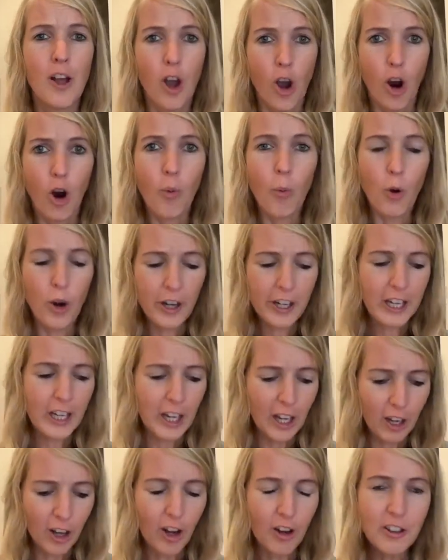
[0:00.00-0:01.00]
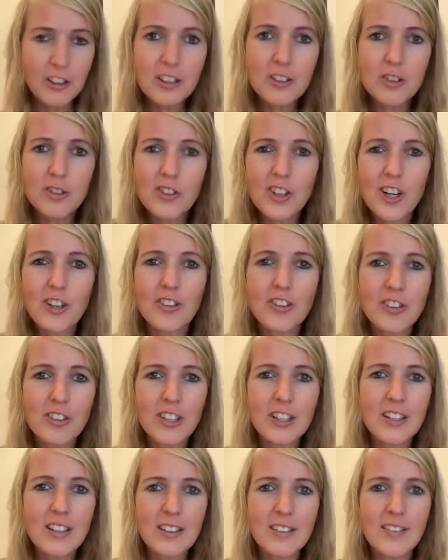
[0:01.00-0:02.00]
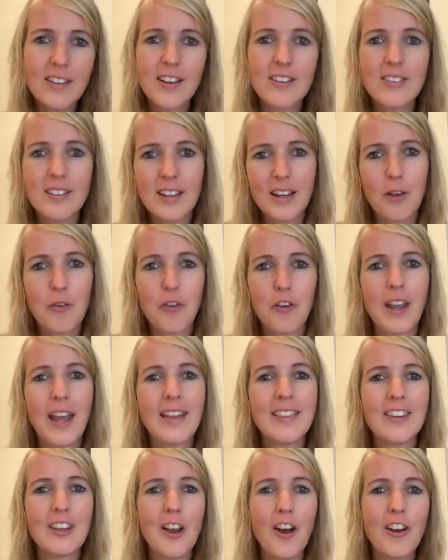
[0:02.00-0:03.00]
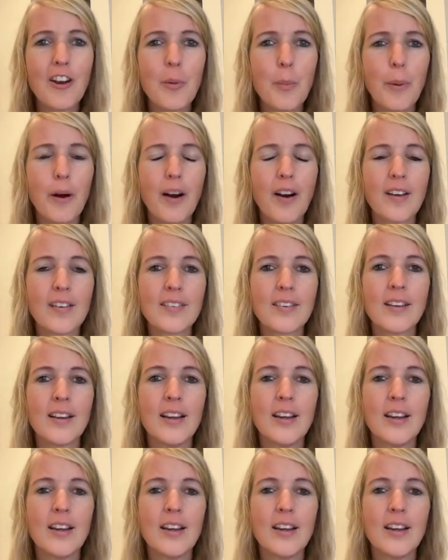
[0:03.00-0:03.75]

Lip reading: are working on all the structures and details and they forget the other part